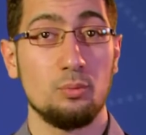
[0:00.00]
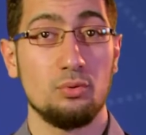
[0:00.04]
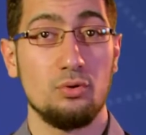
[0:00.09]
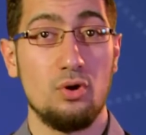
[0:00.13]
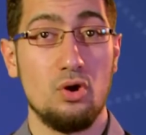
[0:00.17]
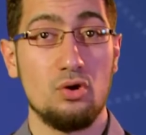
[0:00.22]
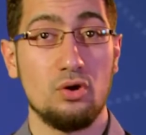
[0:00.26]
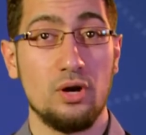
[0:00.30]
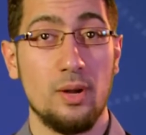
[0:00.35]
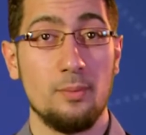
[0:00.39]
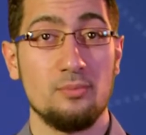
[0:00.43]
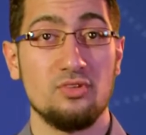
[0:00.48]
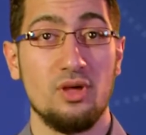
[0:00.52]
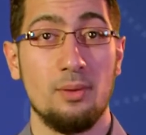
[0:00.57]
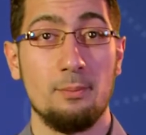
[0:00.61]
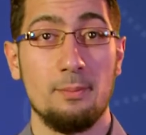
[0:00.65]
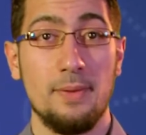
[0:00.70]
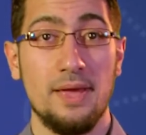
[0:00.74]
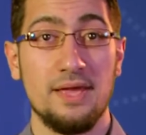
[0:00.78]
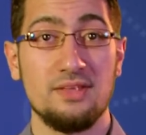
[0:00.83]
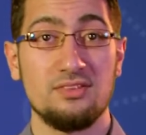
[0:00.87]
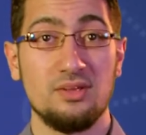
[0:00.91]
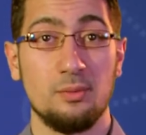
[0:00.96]
programs are
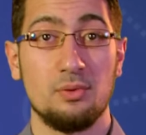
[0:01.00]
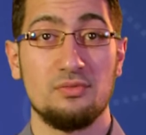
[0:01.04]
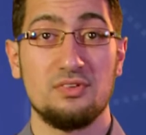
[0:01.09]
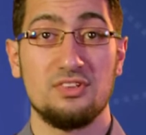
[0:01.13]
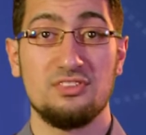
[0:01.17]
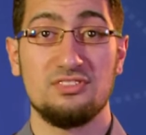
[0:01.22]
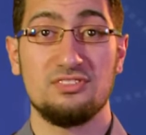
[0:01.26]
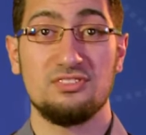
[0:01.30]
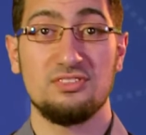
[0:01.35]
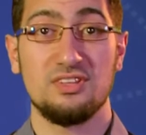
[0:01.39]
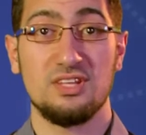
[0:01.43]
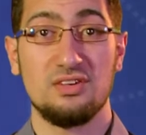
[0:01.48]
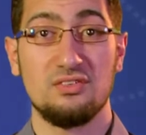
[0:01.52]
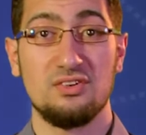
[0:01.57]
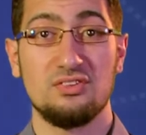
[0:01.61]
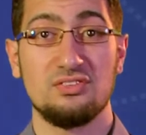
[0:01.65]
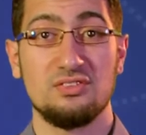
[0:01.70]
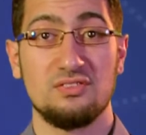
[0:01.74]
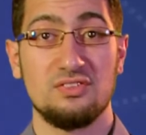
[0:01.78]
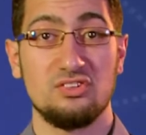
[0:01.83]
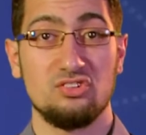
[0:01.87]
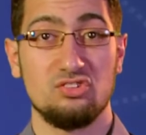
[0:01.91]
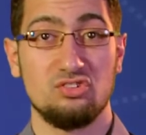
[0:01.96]
made up of a
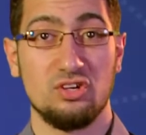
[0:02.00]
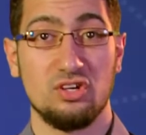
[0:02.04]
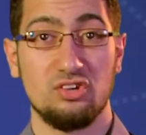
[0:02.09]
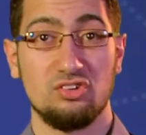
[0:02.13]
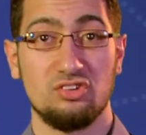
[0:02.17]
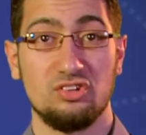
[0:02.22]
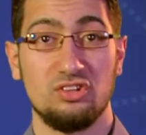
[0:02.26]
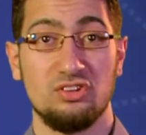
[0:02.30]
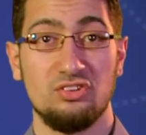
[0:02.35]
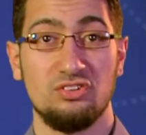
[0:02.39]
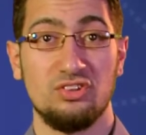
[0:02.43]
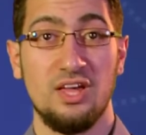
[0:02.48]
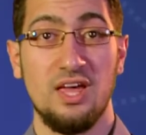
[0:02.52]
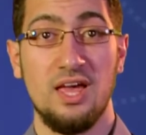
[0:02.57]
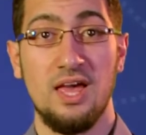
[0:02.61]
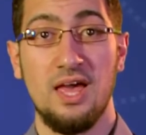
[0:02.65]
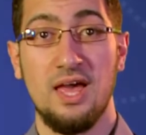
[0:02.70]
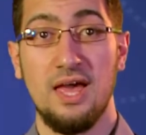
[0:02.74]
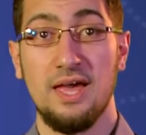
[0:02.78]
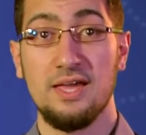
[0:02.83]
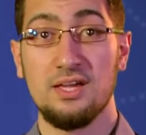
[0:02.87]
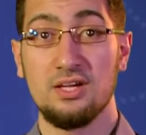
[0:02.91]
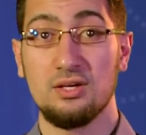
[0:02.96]
series of instructions.
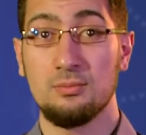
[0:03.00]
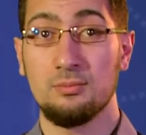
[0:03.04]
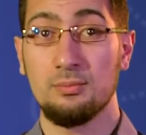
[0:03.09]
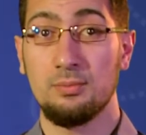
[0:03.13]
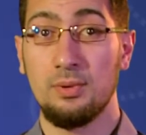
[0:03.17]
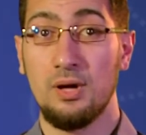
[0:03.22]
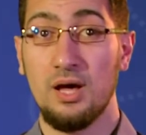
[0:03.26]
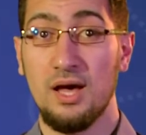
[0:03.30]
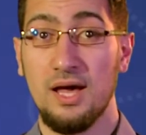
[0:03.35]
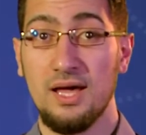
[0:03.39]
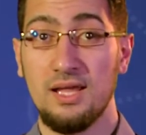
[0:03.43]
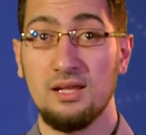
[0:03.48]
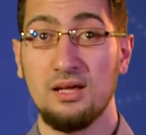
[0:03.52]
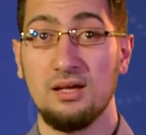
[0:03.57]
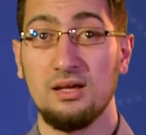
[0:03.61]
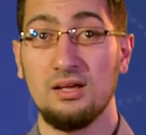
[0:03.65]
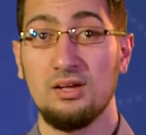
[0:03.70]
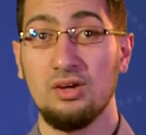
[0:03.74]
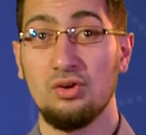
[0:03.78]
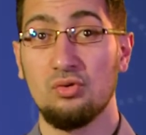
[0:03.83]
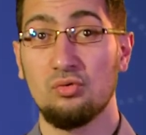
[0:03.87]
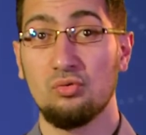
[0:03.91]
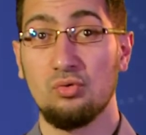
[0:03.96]
A compiler
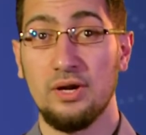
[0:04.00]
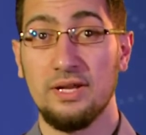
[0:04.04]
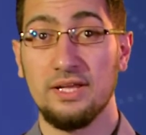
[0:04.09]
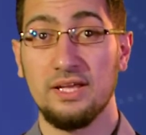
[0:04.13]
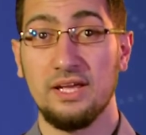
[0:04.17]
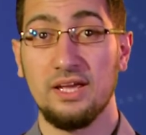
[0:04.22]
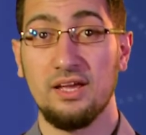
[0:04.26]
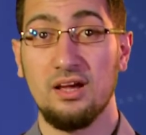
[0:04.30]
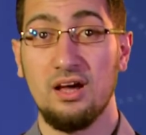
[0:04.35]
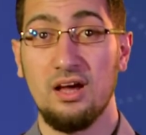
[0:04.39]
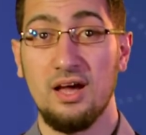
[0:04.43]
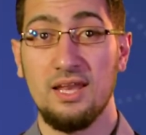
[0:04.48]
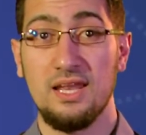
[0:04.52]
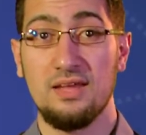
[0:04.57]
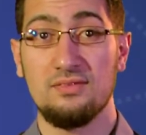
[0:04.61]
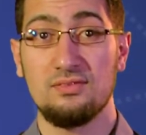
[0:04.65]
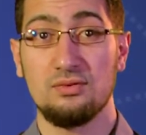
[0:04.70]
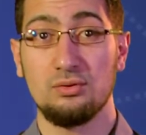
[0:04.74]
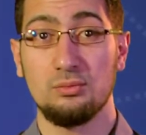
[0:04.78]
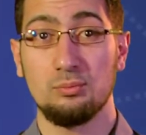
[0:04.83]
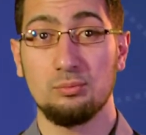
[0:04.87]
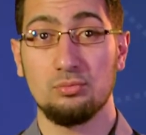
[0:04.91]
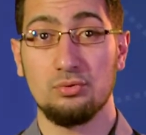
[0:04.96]
running a
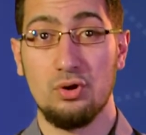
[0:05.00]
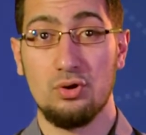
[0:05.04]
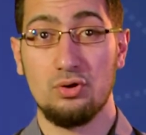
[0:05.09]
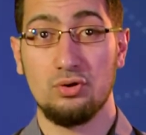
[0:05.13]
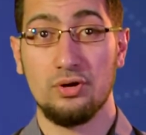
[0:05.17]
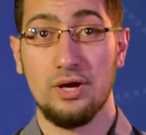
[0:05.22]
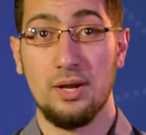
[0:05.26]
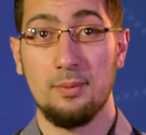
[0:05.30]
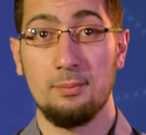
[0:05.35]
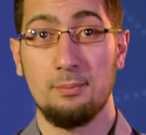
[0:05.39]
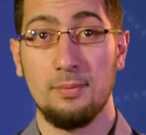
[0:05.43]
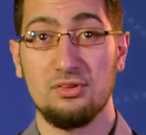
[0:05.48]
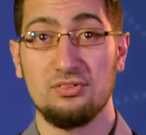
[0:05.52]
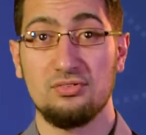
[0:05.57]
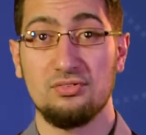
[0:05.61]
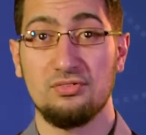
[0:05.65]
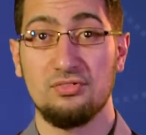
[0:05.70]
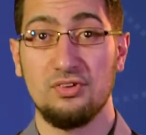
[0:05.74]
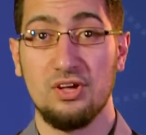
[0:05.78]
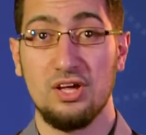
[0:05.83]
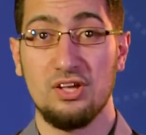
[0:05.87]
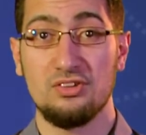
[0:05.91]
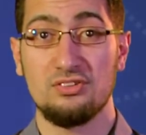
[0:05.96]
high-level program
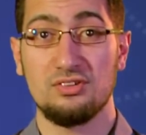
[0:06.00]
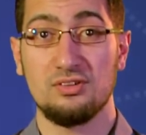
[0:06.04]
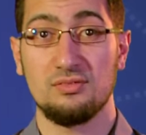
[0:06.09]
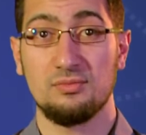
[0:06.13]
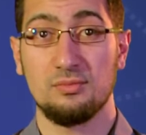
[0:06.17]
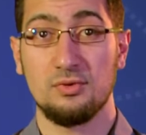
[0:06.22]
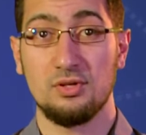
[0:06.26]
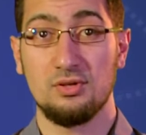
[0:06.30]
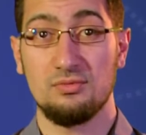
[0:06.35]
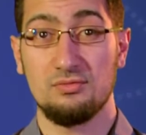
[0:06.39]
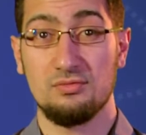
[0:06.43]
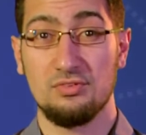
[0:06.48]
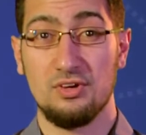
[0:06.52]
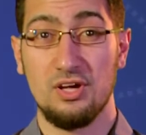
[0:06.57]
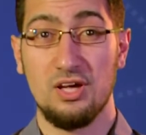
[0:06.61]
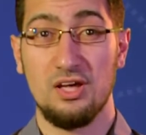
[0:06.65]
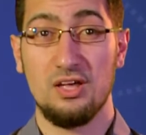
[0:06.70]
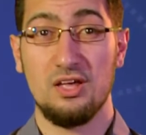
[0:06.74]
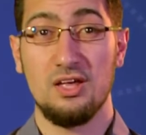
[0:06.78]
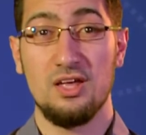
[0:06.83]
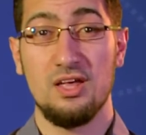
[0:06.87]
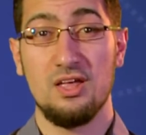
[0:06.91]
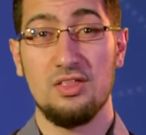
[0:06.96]
must first
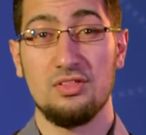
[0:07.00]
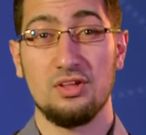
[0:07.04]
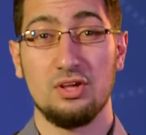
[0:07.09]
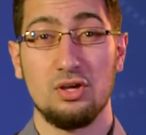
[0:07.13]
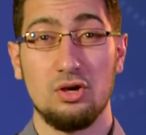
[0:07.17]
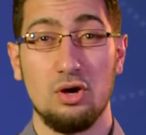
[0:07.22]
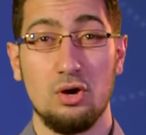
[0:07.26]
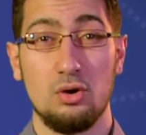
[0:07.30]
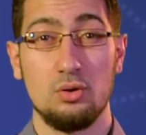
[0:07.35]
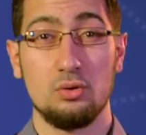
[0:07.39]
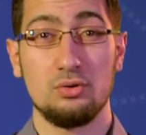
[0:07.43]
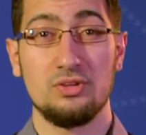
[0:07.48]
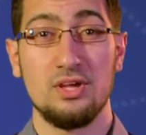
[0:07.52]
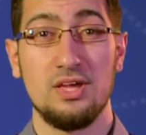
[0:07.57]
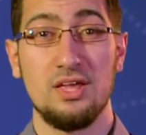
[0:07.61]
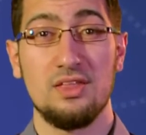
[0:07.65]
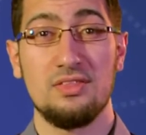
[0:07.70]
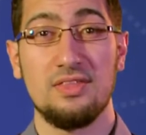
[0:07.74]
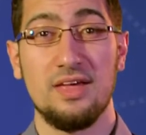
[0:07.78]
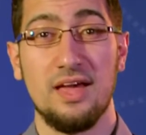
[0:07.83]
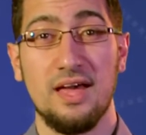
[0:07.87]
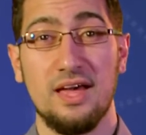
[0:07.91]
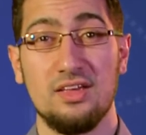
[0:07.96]
convert the code
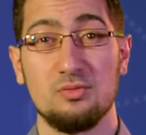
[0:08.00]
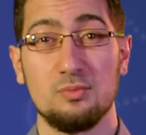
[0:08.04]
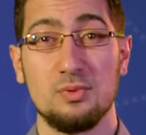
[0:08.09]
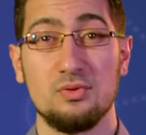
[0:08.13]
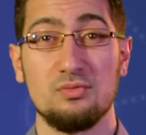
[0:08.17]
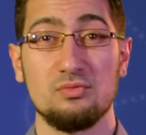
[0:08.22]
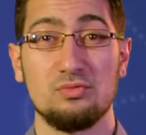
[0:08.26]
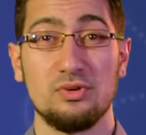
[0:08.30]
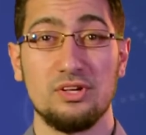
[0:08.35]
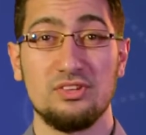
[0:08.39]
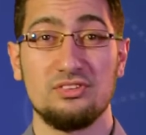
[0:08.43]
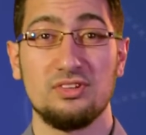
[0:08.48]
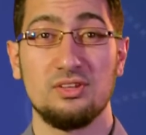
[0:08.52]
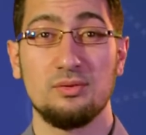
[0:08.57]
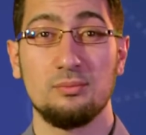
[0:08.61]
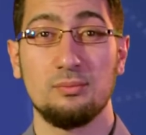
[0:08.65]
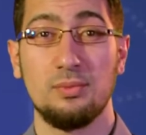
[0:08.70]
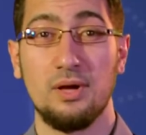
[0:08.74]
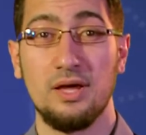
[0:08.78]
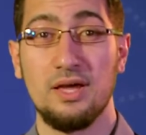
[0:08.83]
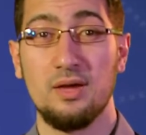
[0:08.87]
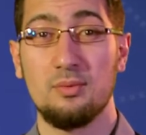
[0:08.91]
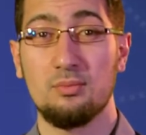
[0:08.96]
that has been written
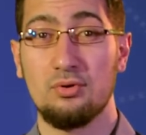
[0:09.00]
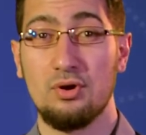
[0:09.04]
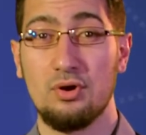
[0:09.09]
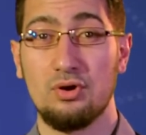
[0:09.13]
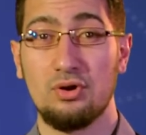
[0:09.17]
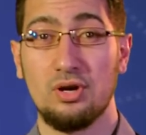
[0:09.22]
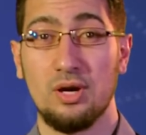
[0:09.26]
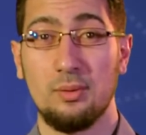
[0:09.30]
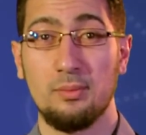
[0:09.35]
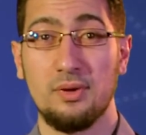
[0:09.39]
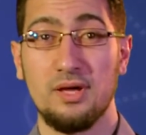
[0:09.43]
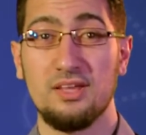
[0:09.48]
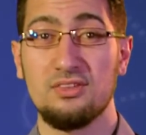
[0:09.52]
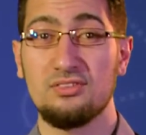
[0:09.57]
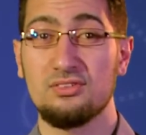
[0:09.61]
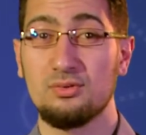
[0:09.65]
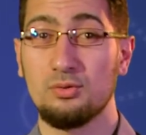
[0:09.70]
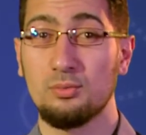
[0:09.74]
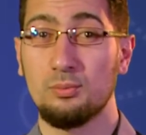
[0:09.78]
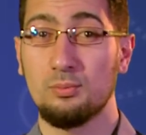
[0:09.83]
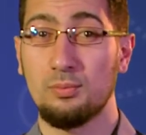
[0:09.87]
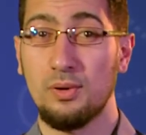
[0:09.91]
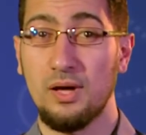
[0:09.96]
by a programmer
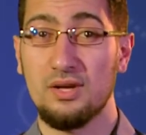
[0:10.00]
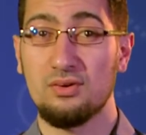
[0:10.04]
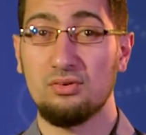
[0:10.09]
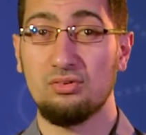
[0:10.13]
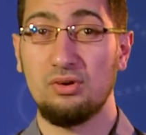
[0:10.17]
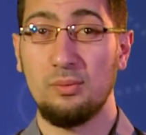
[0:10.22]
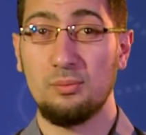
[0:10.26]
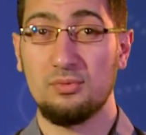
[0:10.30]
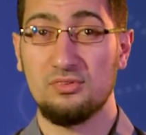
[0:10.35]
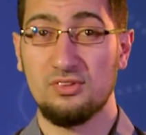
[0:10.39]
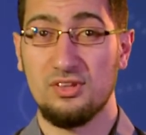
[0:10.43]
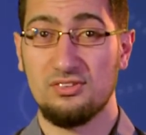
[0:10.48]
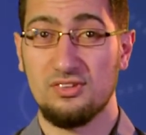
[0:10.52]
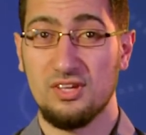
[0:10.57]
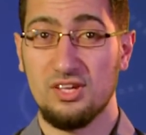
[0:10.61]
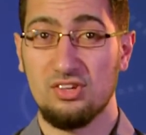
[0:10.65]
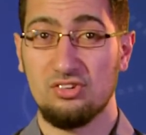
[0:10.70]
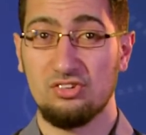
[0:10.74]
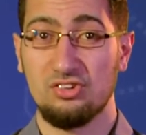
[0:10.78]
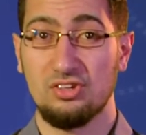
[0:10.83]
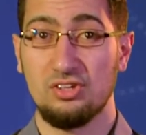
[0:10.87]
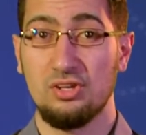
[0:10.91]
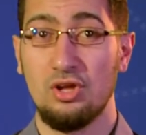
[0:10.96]
into binary
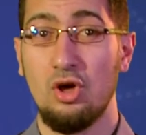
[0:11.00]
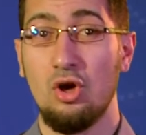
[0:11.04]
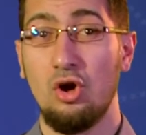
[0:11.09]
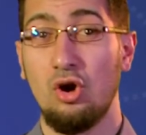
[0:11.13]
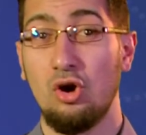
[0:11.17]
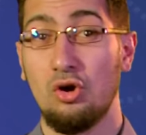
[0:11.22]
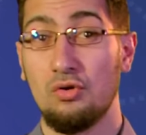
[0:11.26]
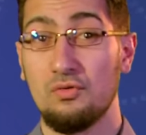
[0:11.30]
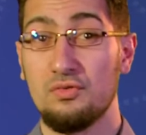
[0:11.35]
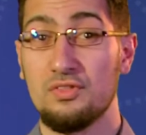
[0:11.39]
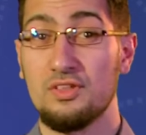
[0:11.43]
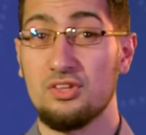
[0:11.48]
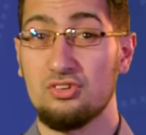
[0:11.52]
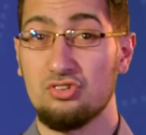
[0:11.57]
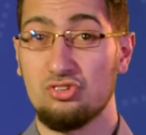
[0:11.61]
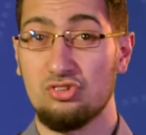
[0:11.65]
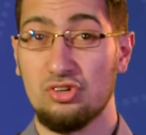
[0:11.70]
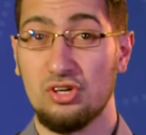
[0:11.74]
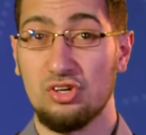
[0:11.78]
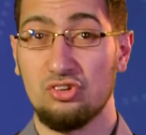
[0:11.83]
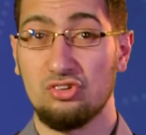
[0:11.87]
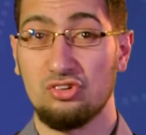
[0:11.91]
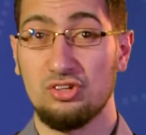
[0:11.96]
representation of the
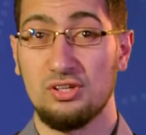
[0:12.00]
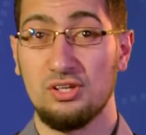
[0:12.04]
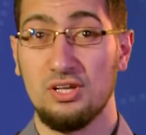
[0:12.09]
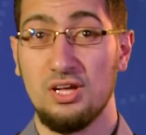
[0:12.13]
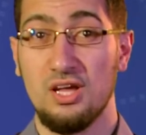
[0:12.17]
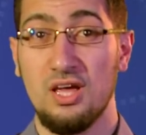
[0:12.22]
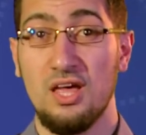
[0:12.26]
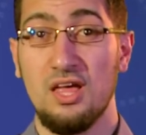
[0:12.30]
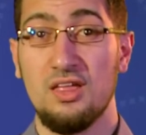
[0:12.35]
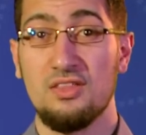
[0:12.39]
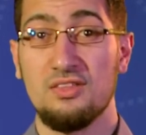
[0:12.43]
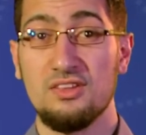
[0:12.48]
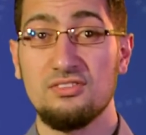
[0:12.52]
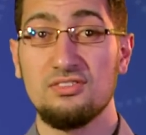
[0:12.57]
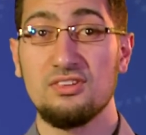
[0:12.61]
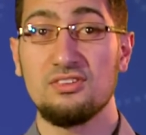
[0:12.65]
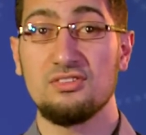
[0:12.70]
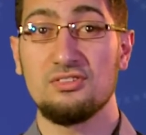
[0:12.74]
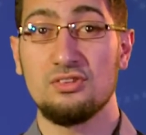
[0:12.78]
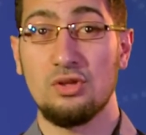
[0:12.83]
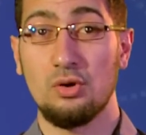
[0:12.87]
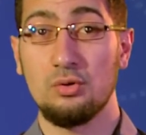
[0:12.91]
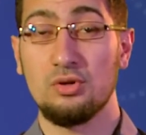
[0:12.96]
instruction. This
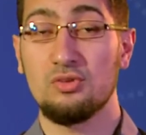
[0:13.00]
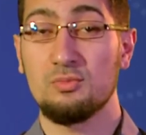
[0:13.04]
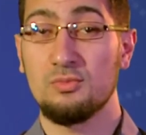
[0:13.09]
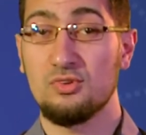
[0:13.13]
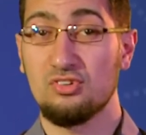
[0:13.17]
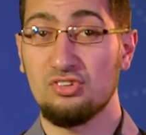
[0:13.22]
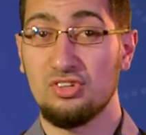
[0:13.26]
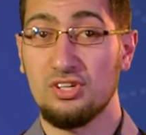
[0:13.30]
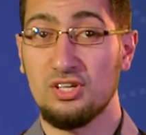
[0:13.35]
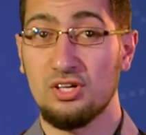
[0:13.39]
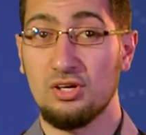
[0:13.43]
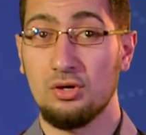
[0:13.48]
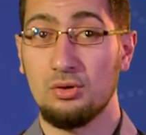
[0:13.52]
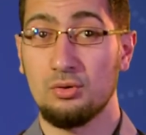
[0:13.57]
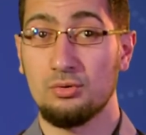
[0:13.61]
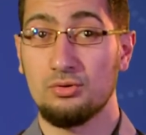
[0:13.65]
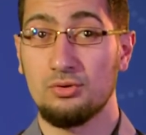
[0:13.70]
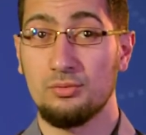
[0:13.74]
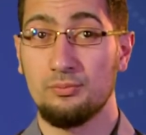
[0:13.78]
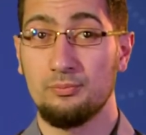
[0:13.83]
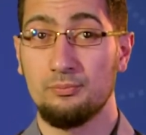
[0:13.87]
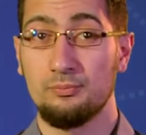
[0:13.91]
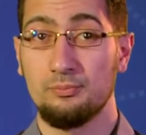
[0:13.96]
is known as machine code.